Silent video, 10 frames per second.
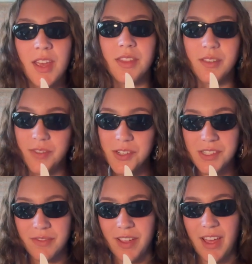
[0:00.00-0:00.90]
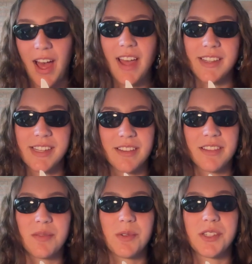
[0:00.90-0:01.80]
The first event I
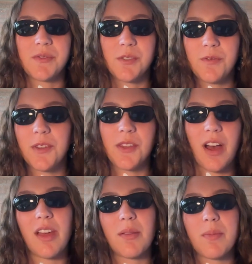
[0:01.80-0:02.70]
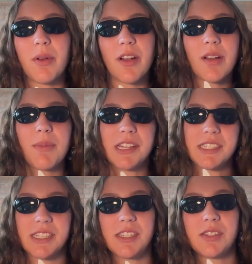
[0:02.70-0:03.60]
attended was Food for Thought, put on by
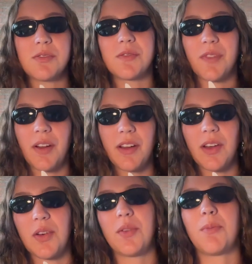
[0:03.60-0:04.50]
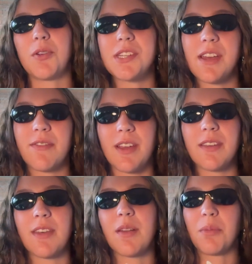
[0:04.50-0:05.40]
CSU's very own
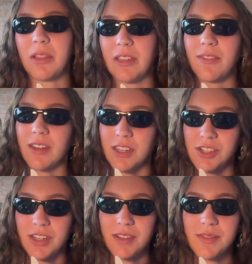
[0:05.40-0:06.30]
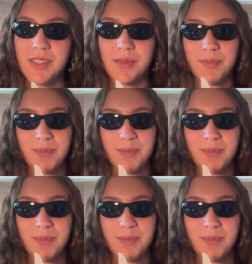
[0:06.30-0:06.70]
multi-faith and belief initiatives.